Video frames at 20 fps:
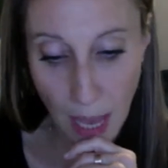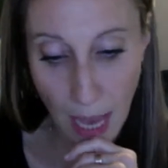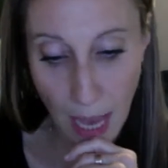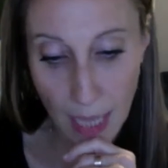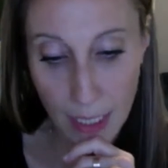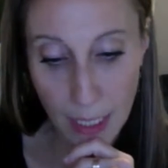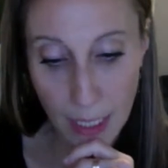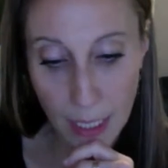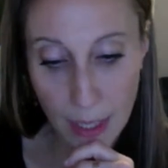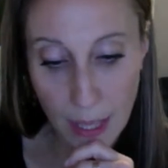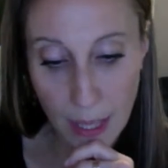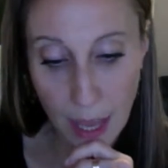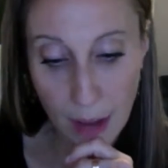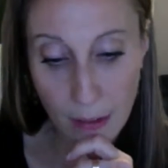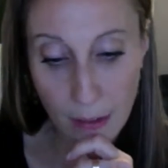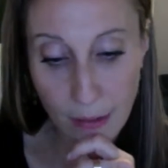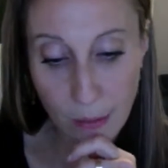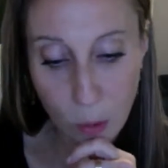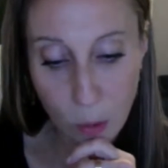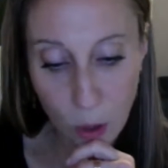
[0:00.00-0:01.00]
And in
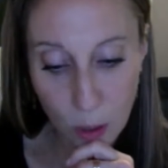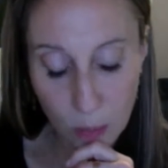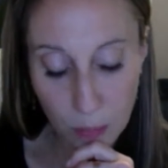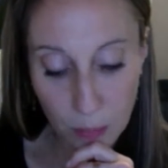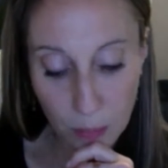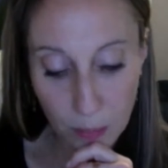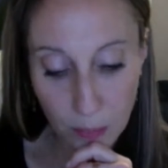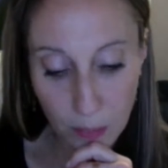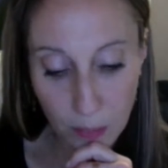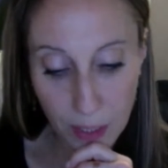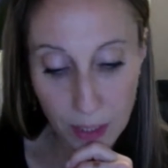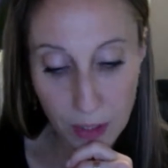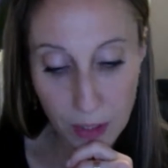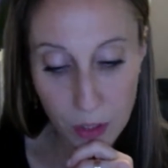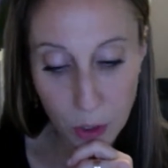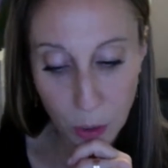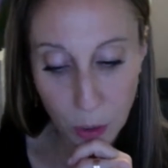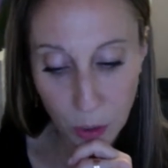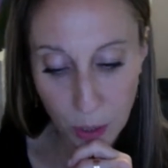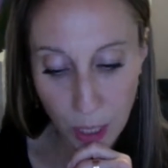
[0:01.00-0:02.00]
that form, it
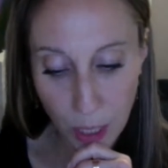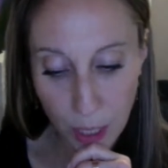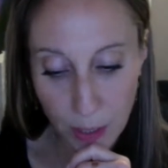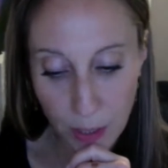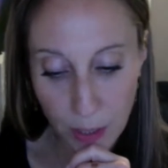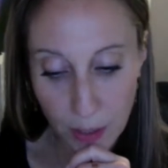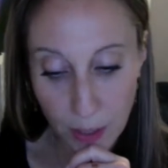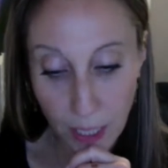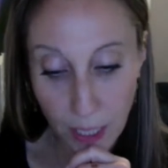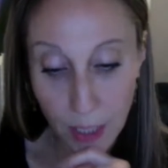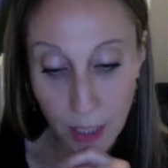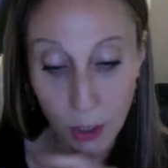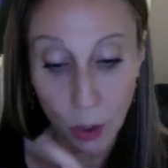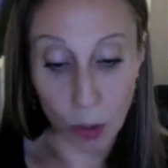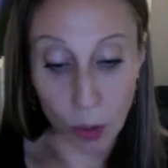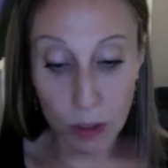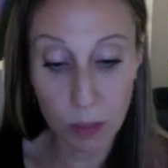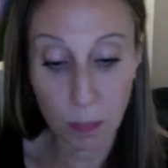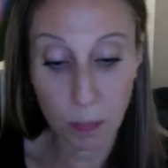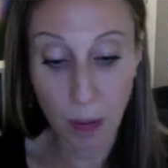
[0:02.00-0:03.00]
is created and
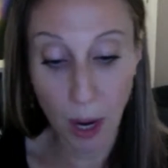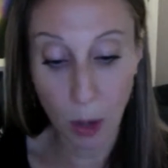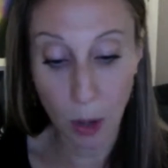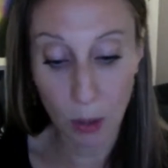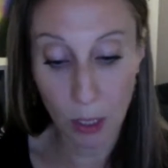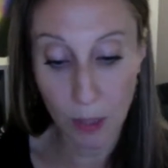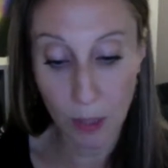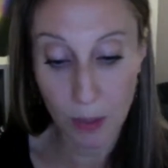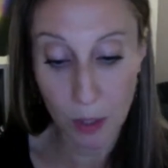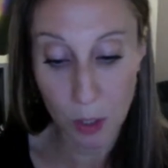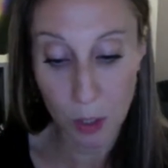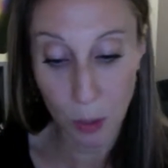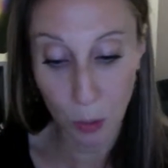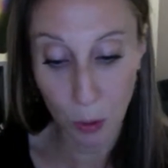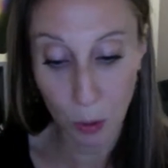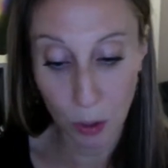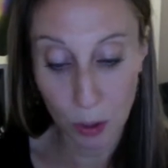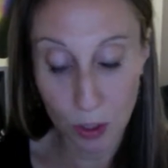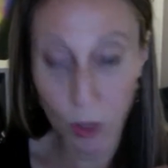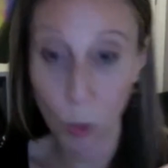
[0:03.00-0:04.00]
goes about in this world.